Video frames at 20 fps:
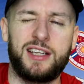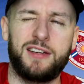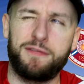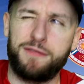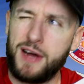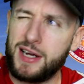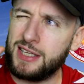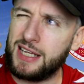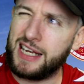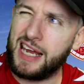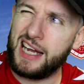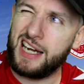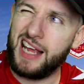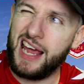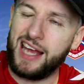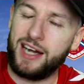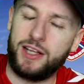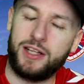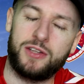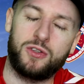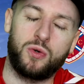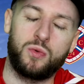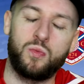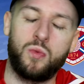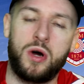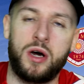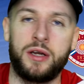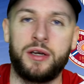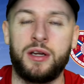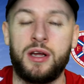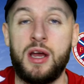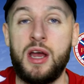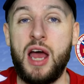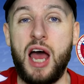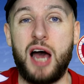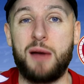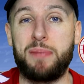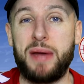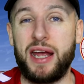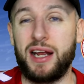In fact, I kind of hinted on one
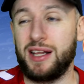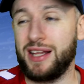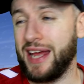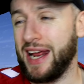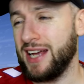a bit earlier.